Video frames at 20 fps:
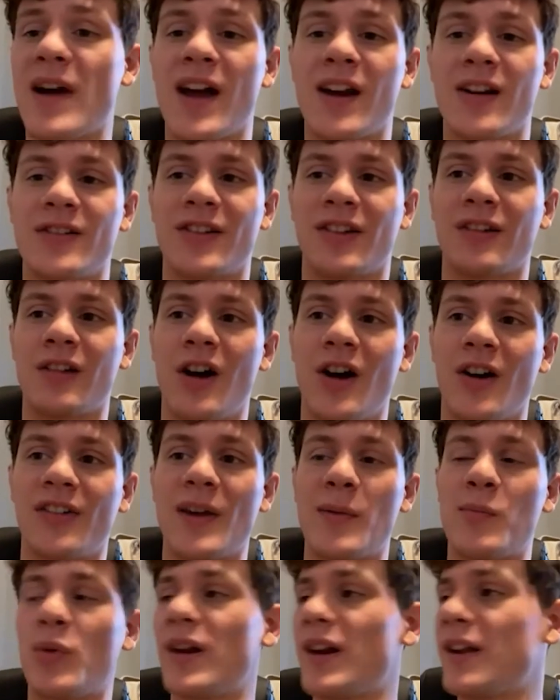matters. As long
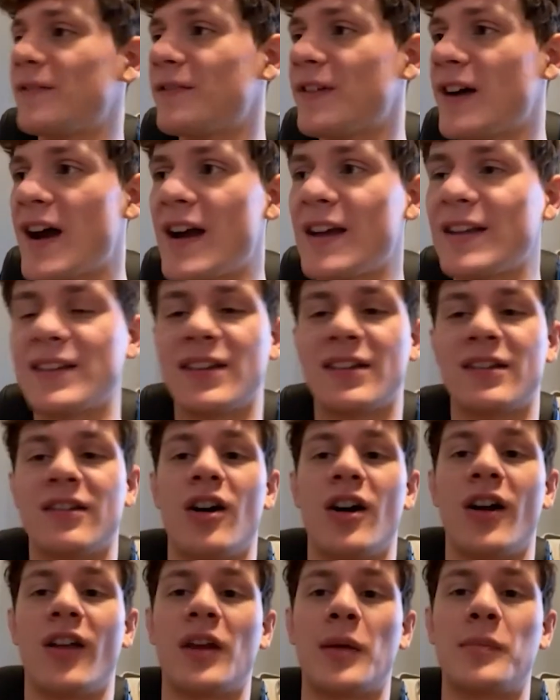as I'm winning fights, as
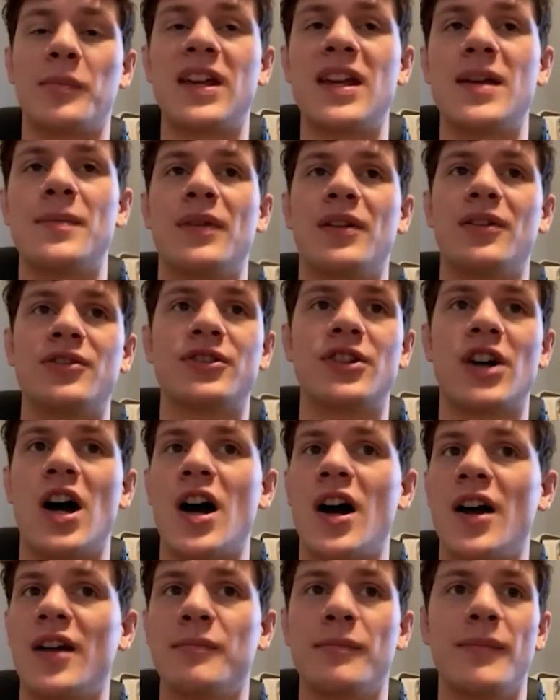long as I'm keeping
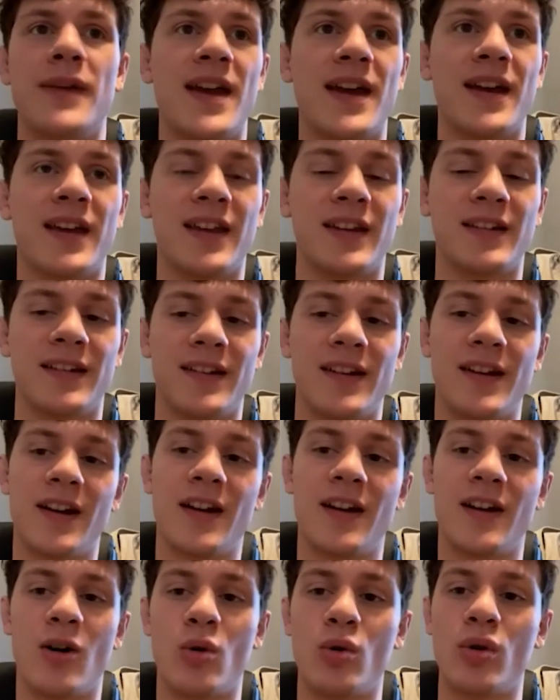Sean, Mick, and,
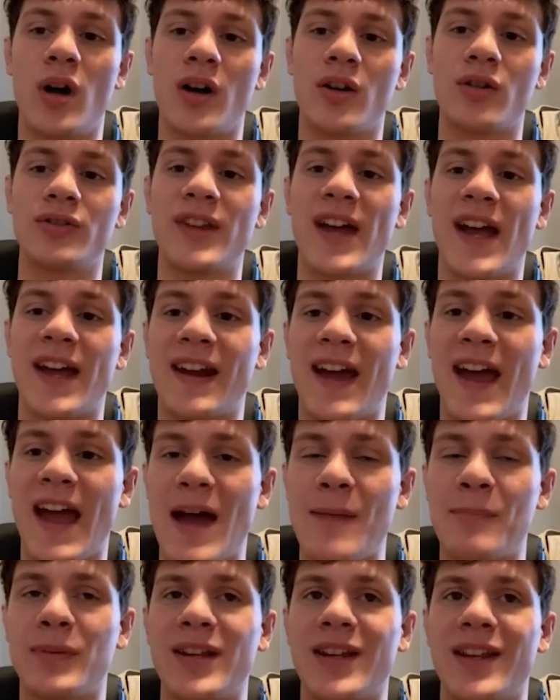uh, old Uncle Dana
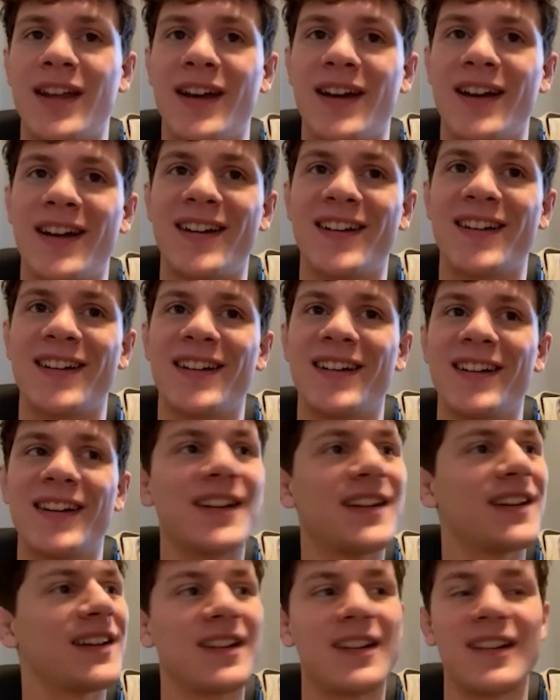happy, uh,
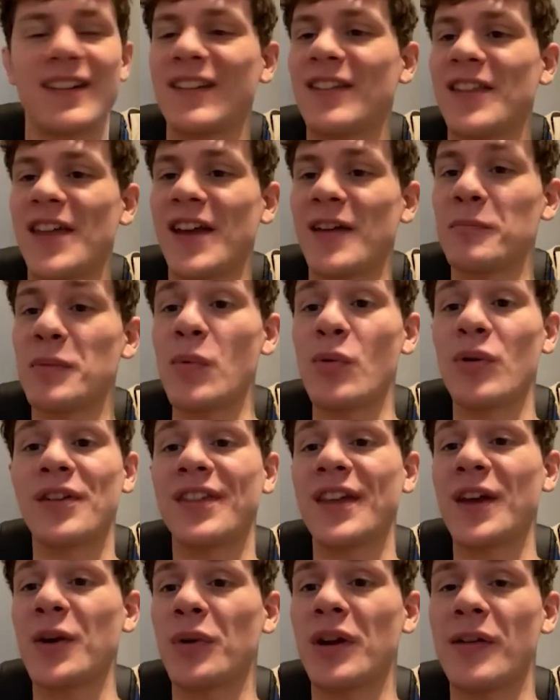they, people can
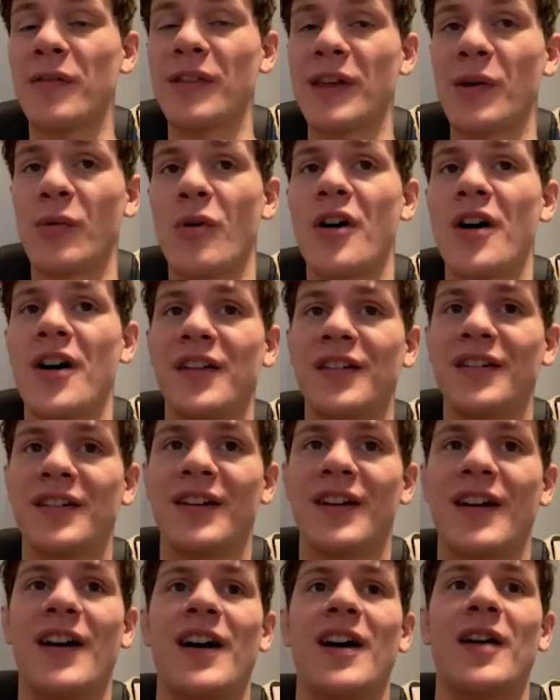think whatever they want.
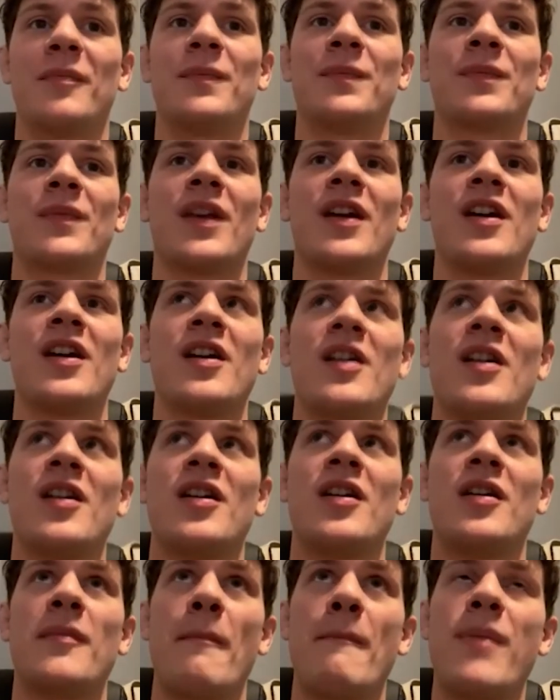Um,
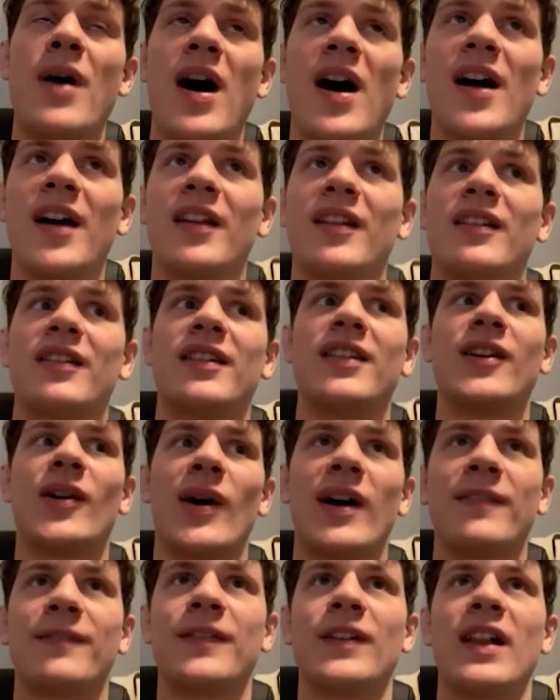But, you know,
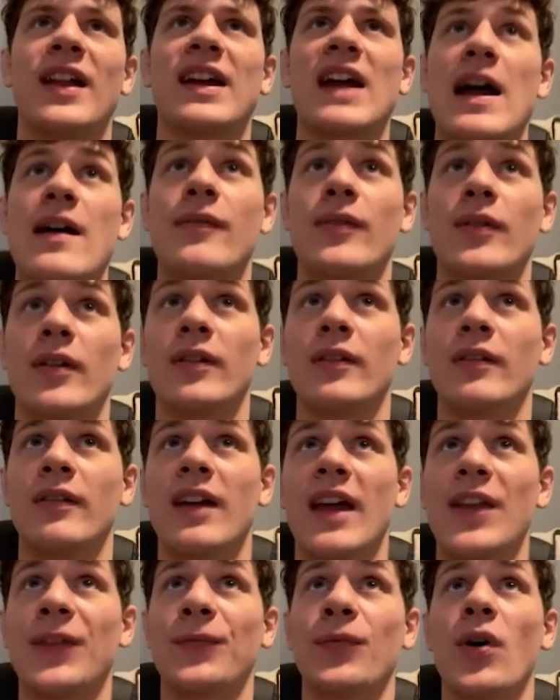I feel like I have a,
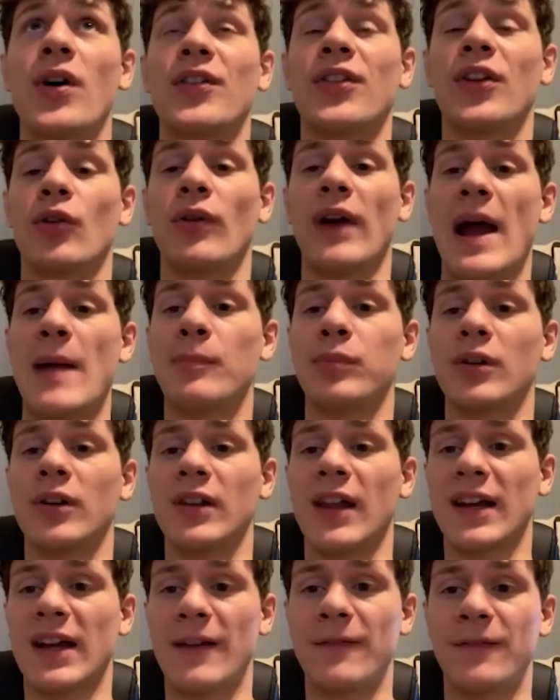as far as a grappler,
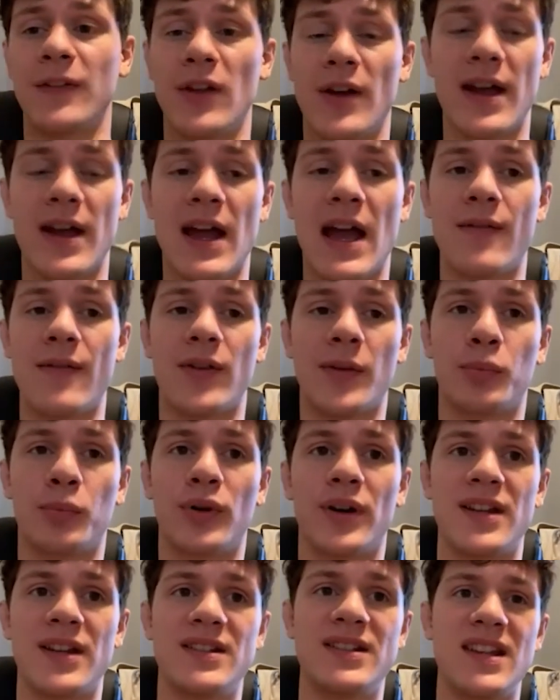like, I feel like I have a
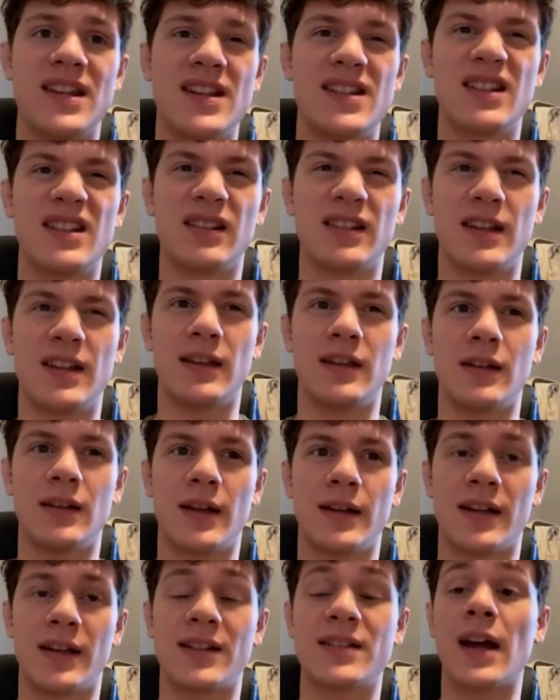pretty decently,
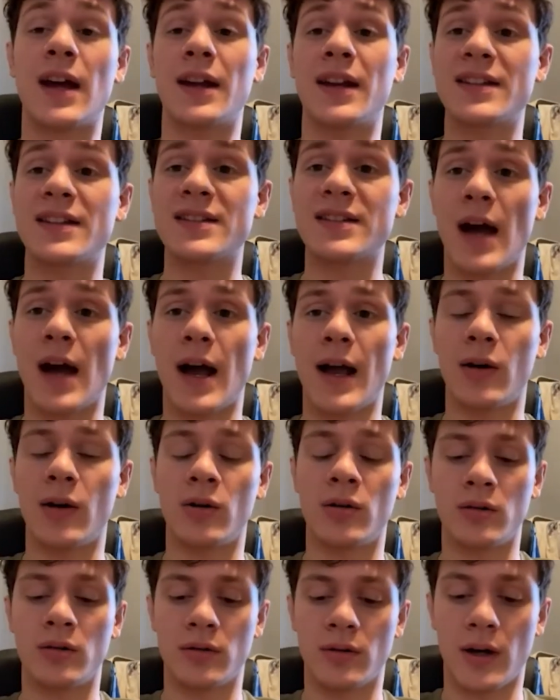like, exciting
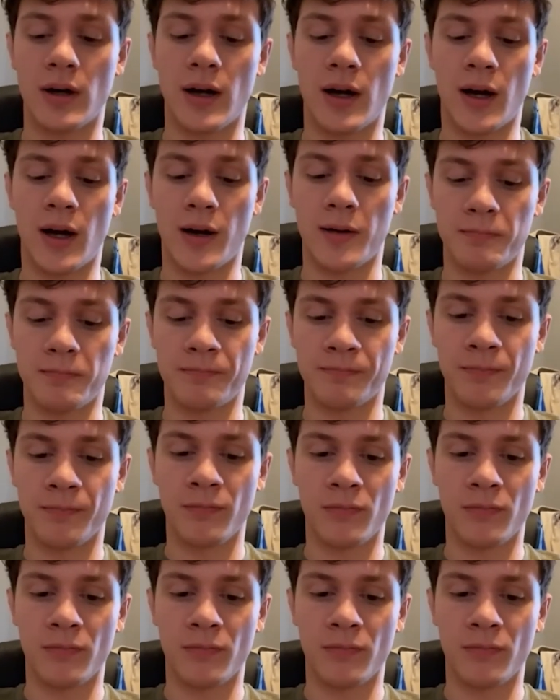style. Um,